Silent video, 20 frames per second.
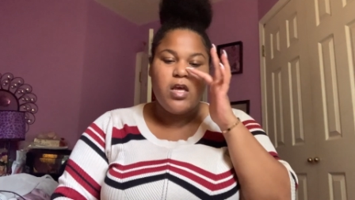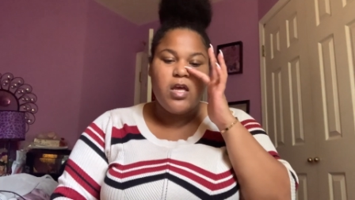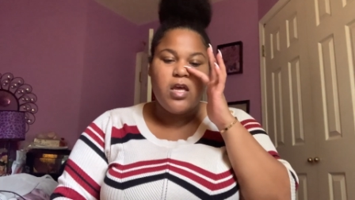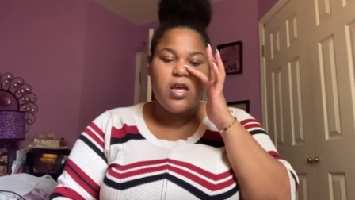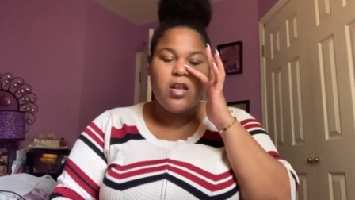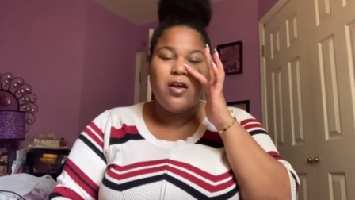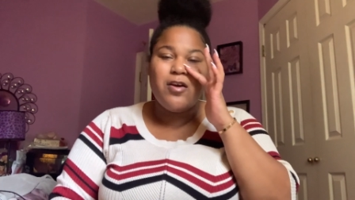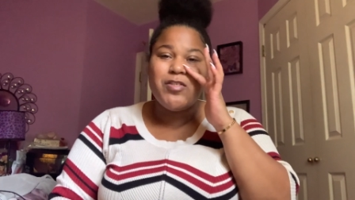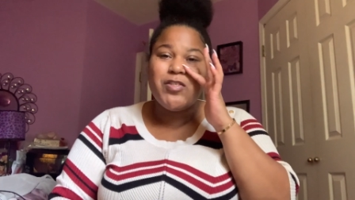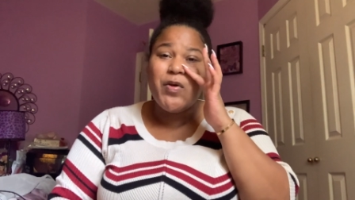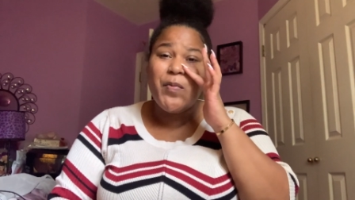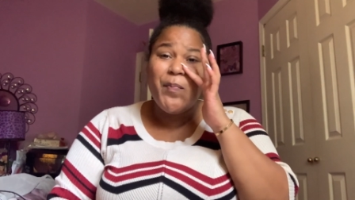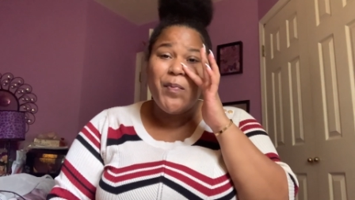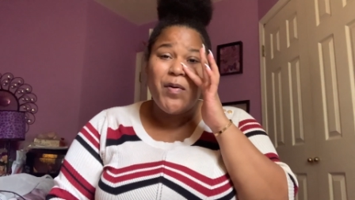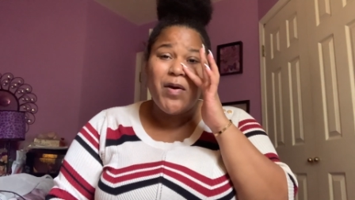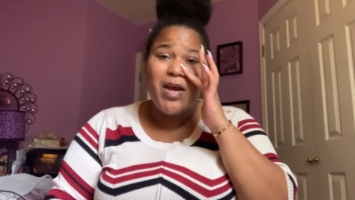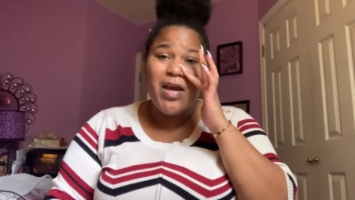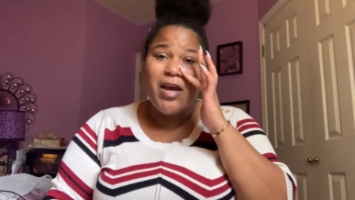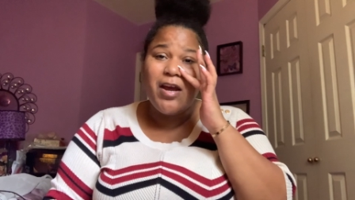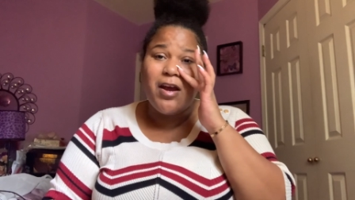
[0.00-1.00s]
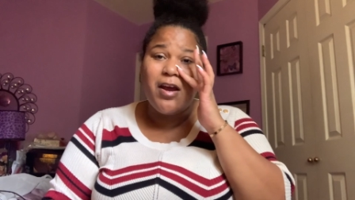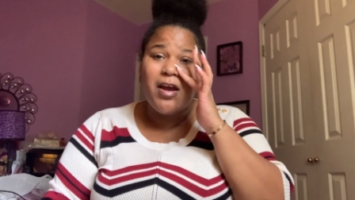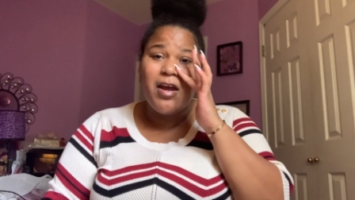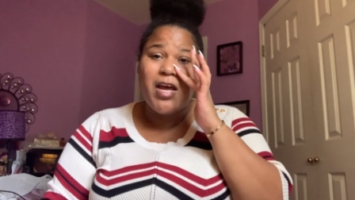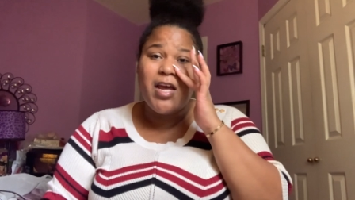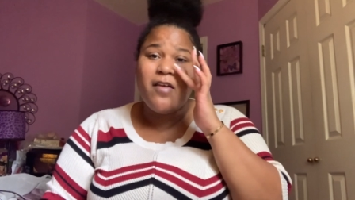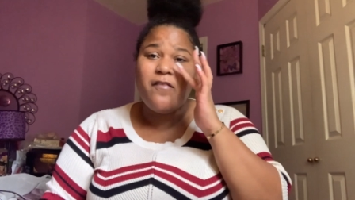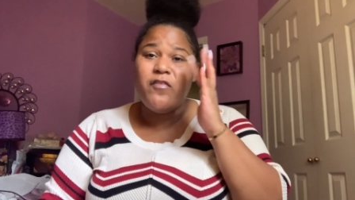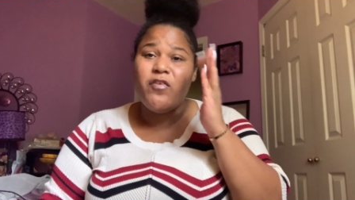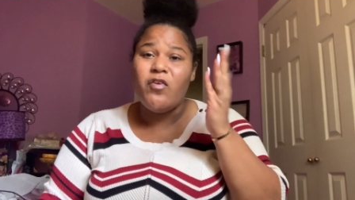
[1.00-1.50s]
And also prayer.
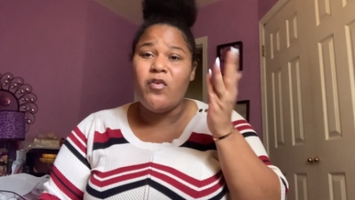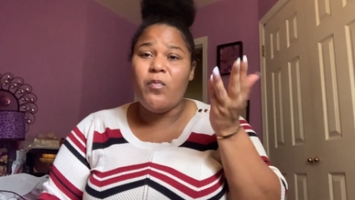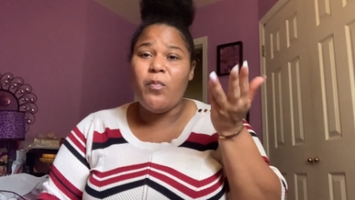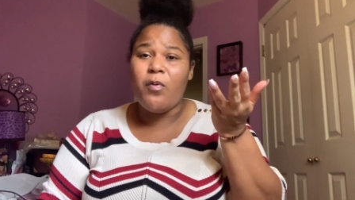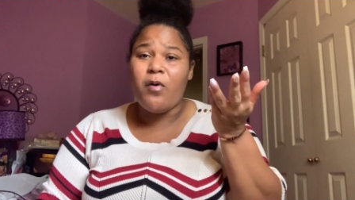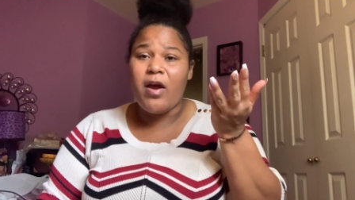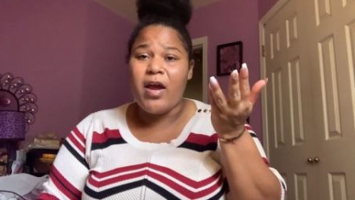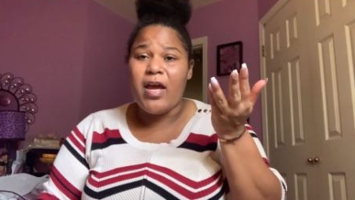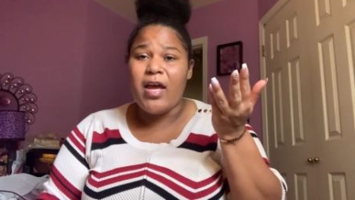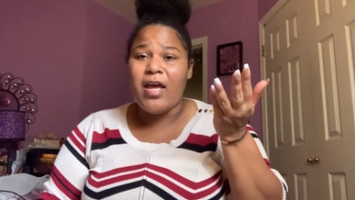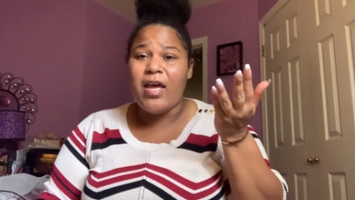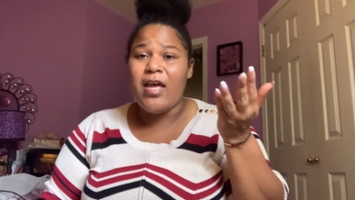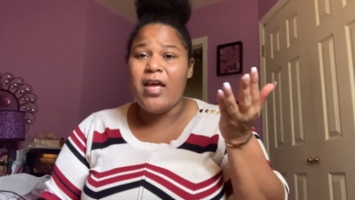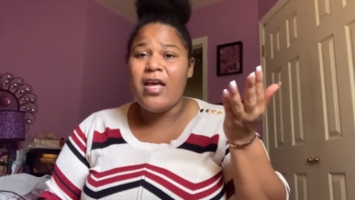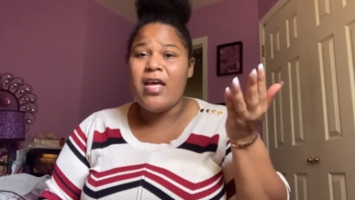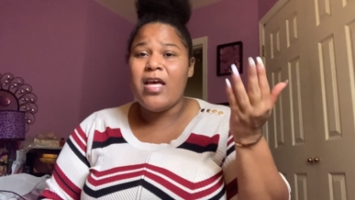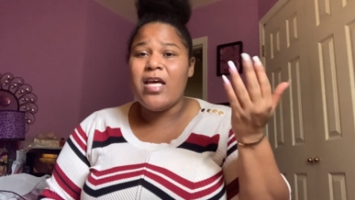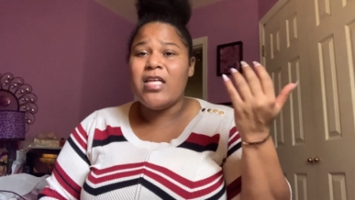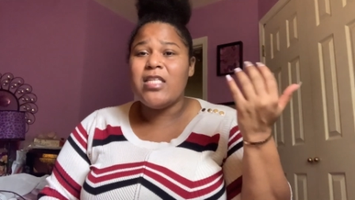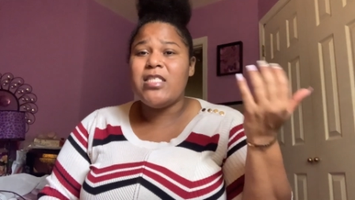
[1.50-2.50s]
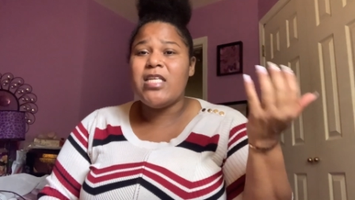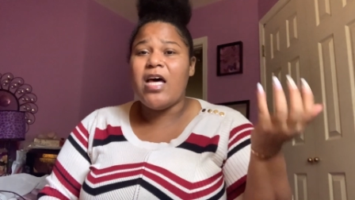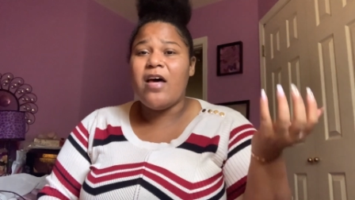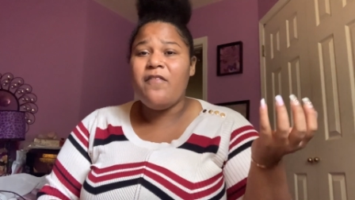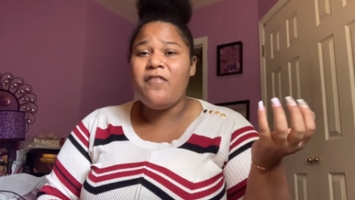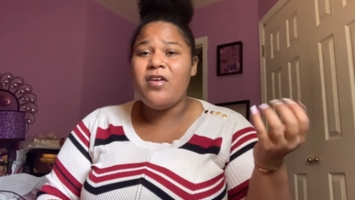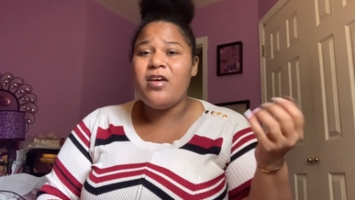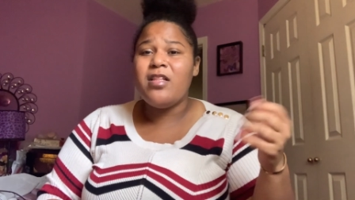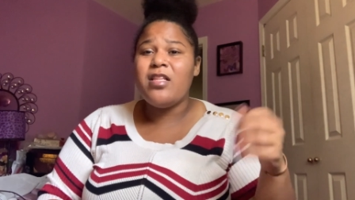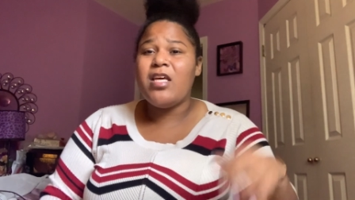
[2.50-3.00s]
If you pray,
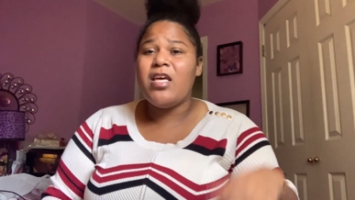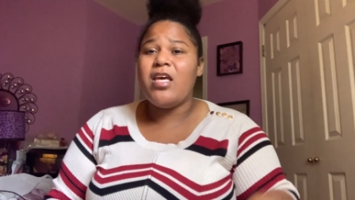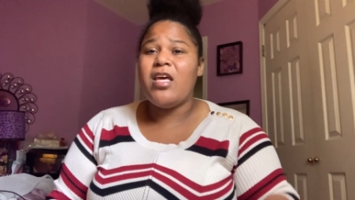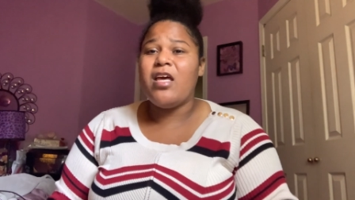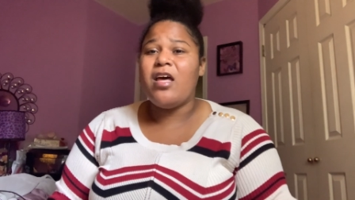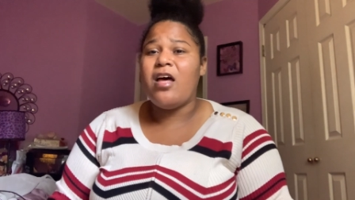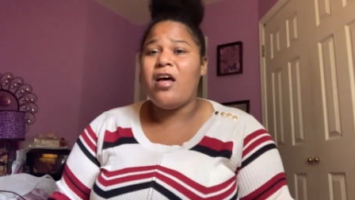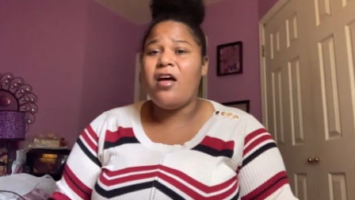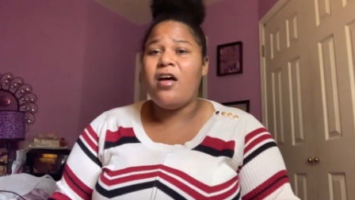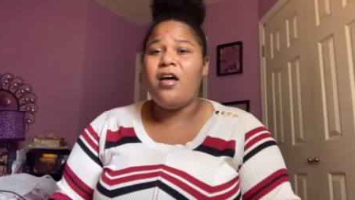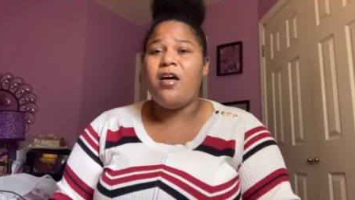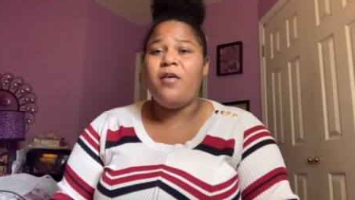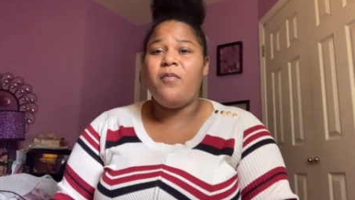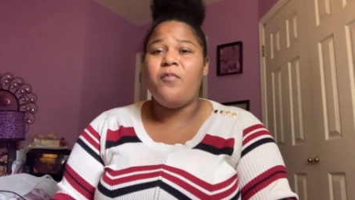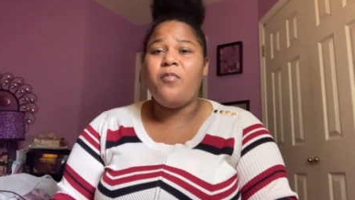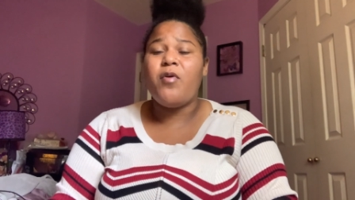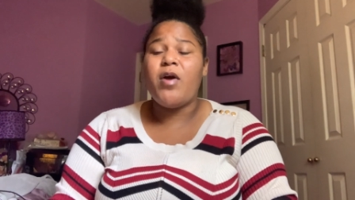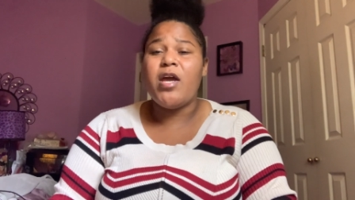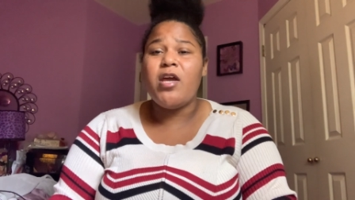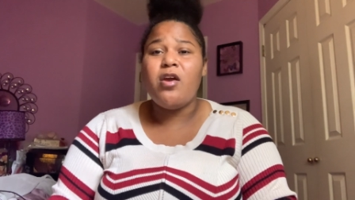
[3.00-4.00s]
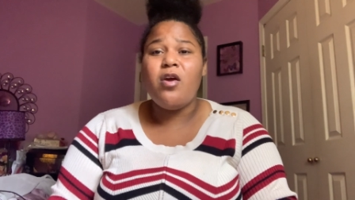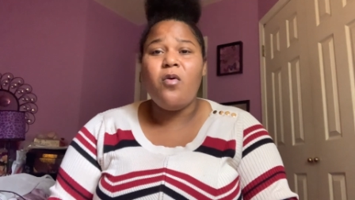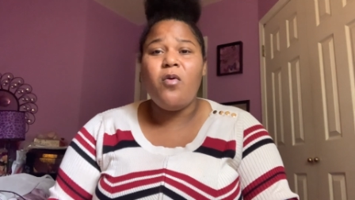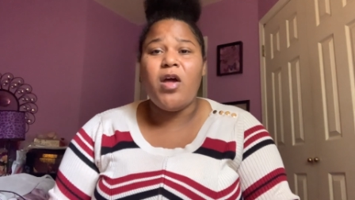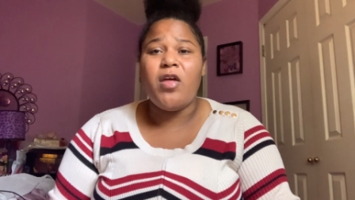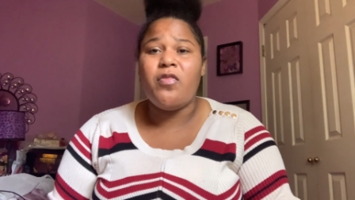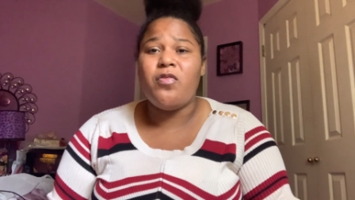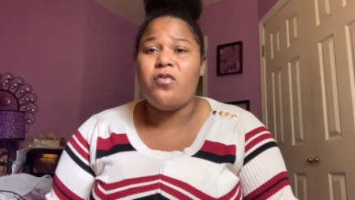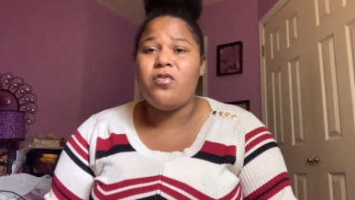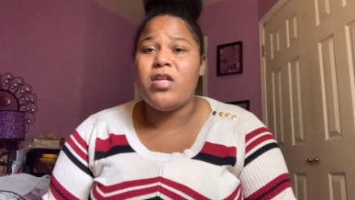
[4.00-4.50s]
definitely pray your
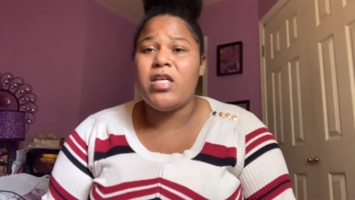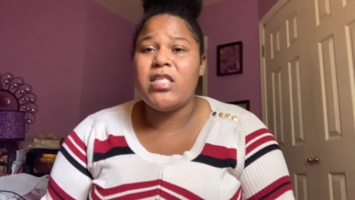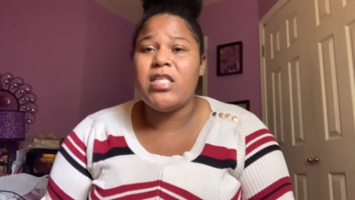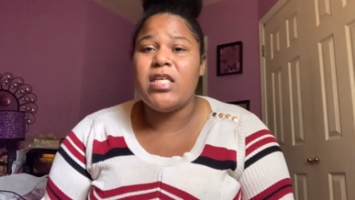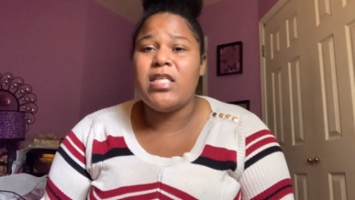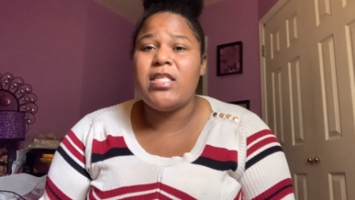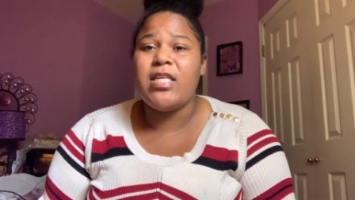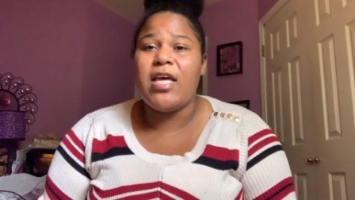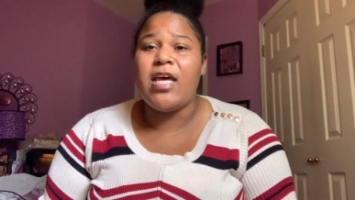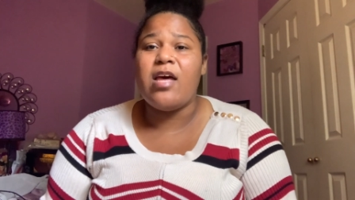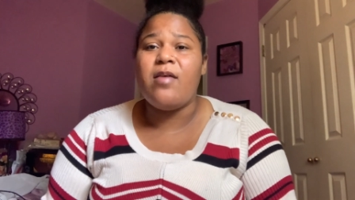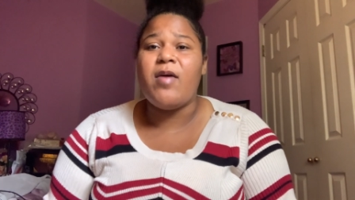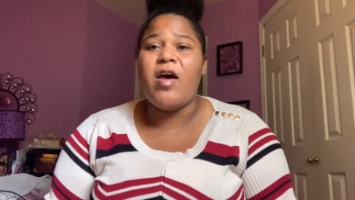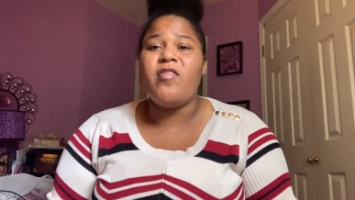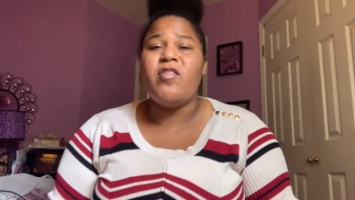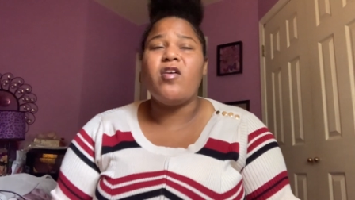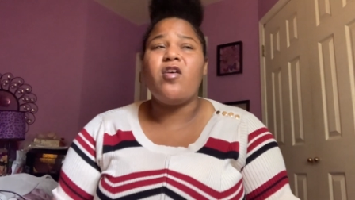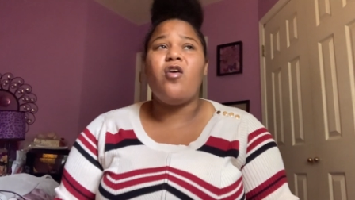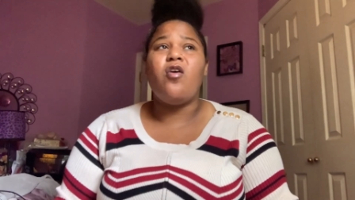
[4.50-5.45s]
way through this exam. I think